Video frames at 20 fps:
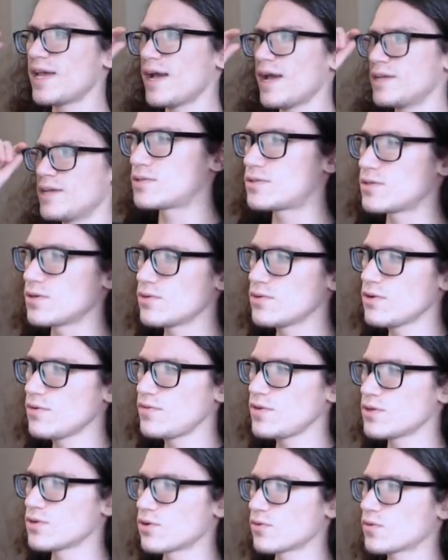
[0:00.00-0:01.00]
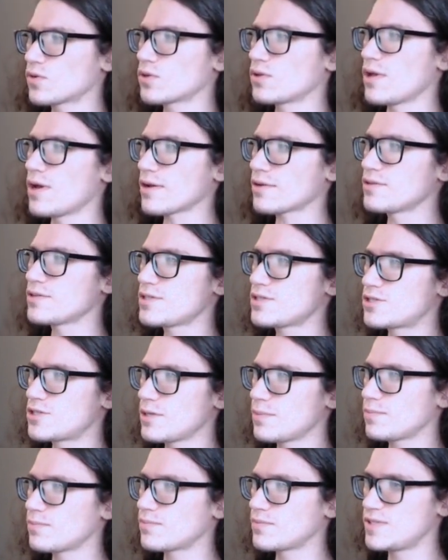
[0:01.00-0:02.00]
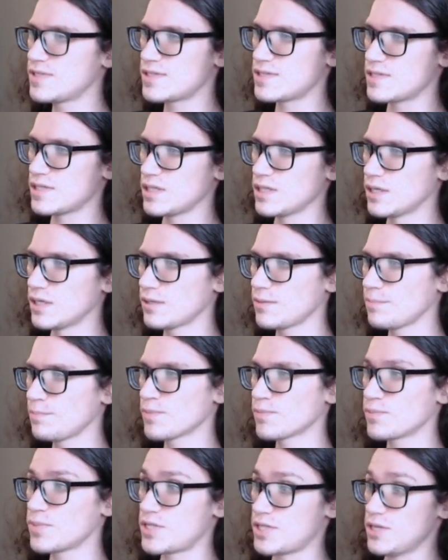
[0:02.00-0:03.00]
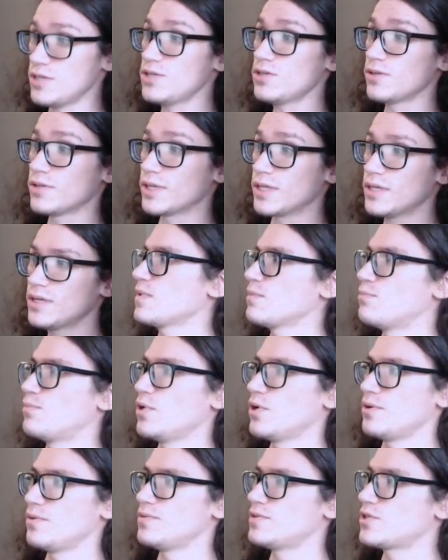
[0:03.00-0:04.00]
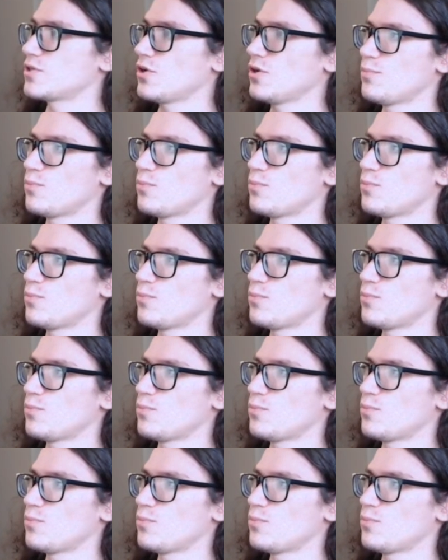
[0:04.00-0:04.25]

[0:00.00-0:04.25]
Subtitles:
I don't know if you can overclock this chip, this Xeon, potentially, but it's a good